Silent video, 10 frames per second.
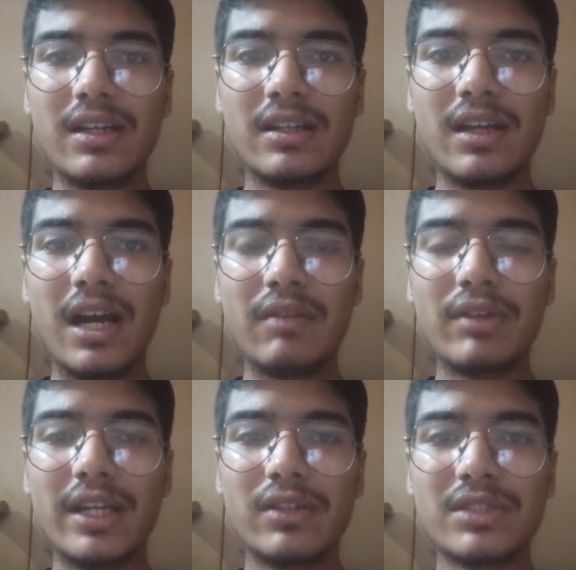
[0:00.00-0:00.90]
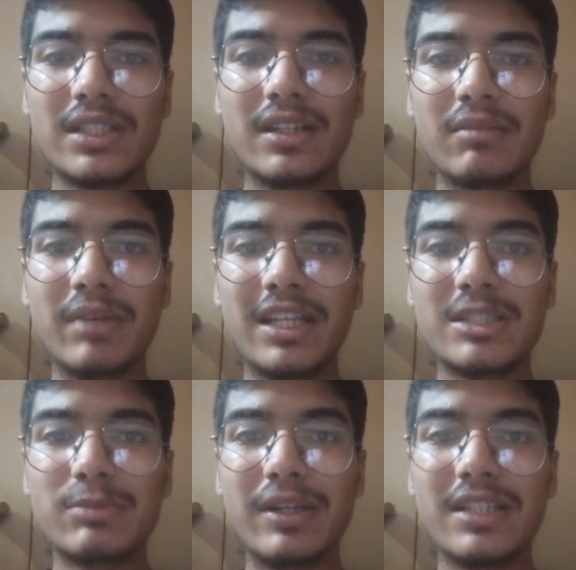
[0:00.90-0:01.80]
And I would like to say that my
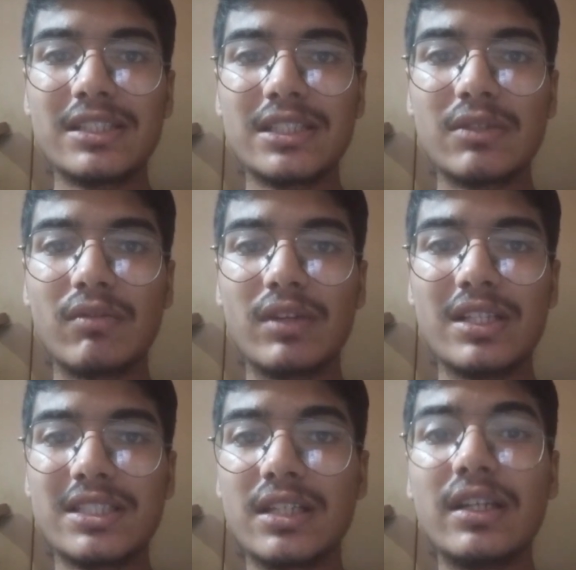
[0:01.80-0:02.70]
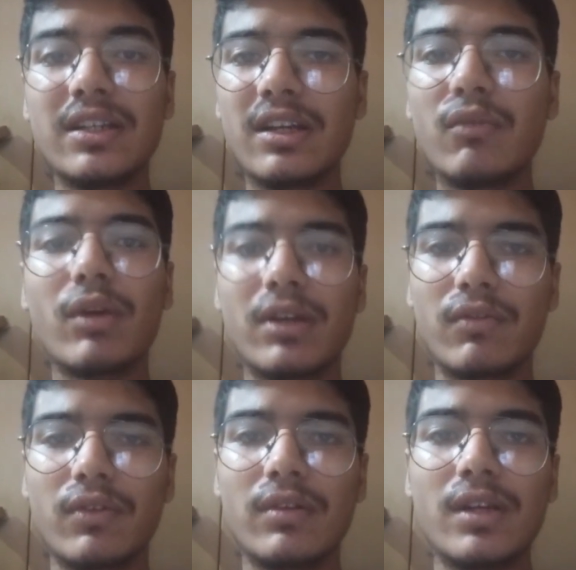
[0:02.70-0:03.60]
experience is literally
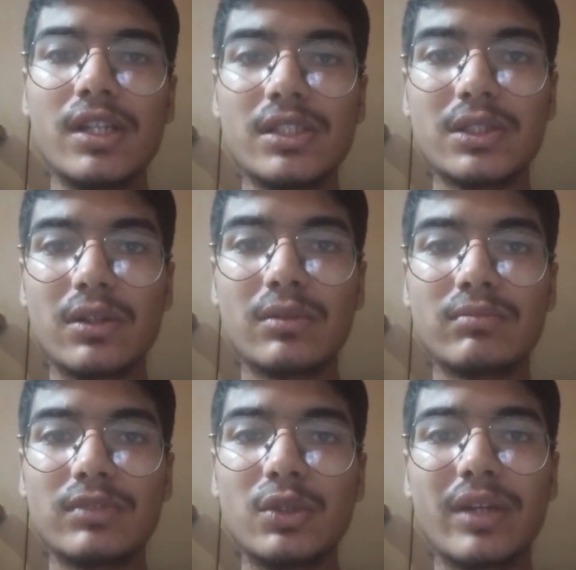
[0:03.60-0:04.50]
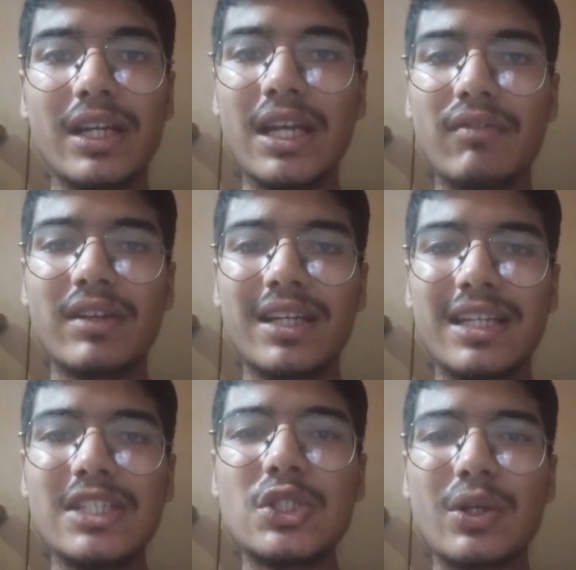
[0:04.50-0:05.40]
wonderful. So you can
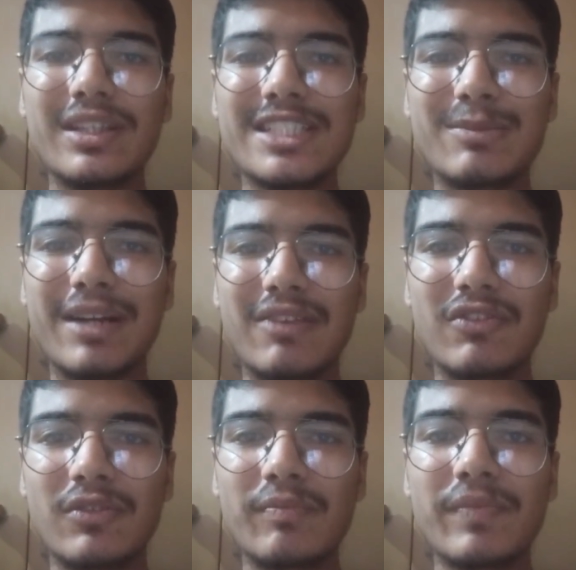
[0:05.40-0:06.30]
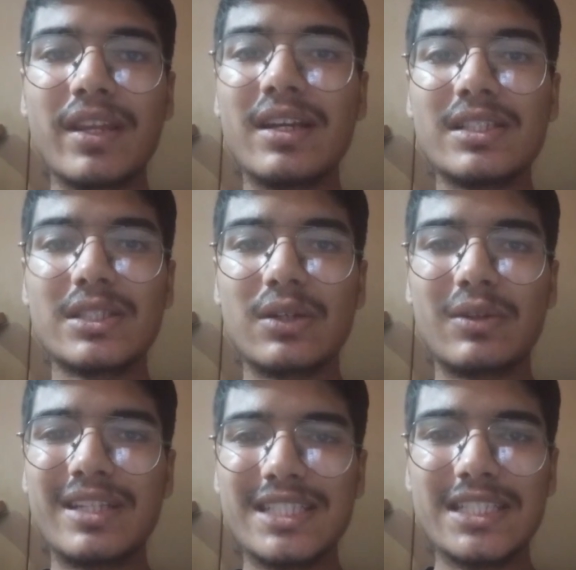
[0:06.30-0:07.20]
definitely join this platform.
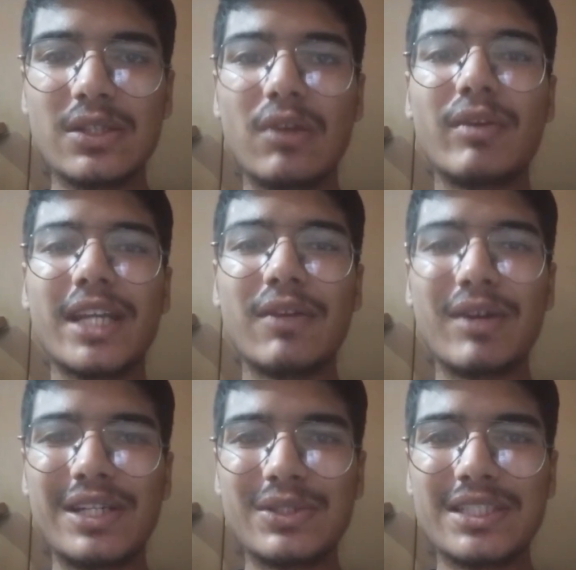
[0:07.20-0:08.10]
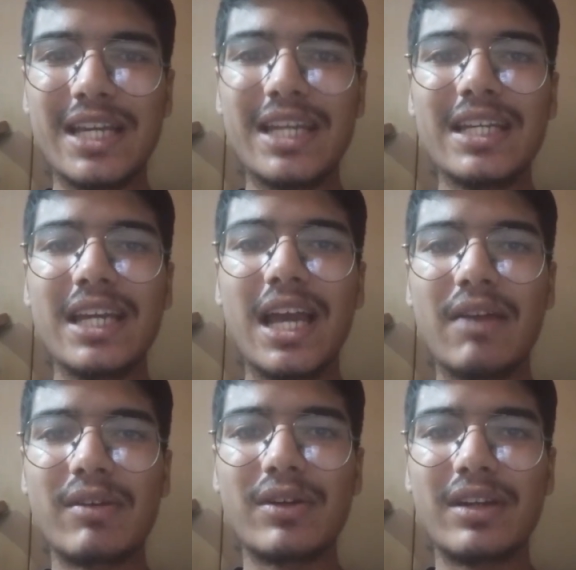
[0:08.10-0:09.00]
So this is all what I want to say.
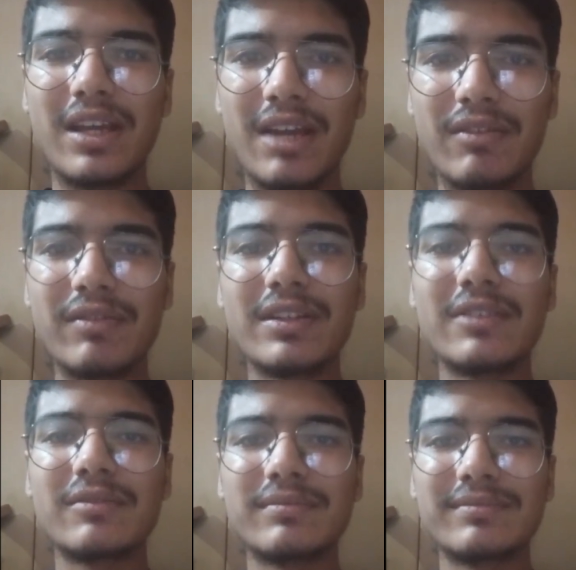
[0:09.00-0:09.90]
Have a good day, everyone.